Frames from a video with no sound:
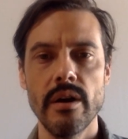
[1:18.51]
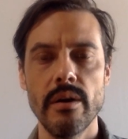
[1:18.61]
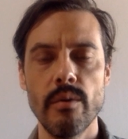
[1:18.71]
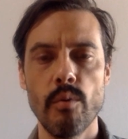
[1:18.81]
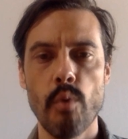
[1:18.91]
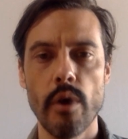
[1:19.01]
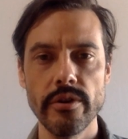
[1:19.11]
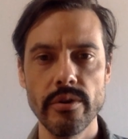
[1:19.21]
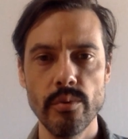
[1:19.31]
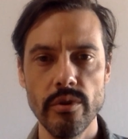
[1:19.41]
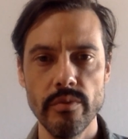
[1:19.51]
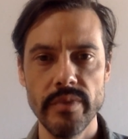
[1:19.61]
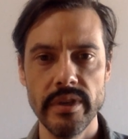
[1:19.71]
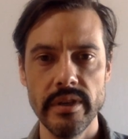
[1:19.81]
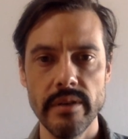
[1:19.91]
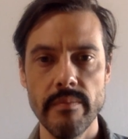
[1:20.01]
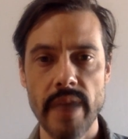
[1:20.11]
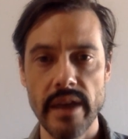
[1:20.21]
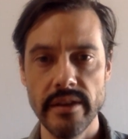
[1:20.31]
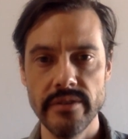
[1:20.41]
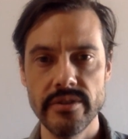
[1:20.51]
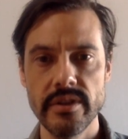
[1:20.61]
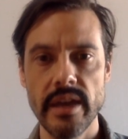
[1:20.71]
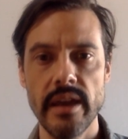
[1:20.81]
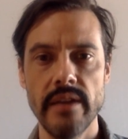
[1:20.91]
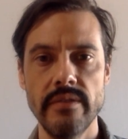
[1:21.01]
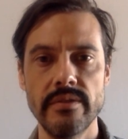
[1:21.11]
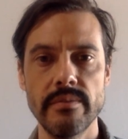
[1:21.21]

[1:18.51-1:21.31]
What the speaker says: water will be managed and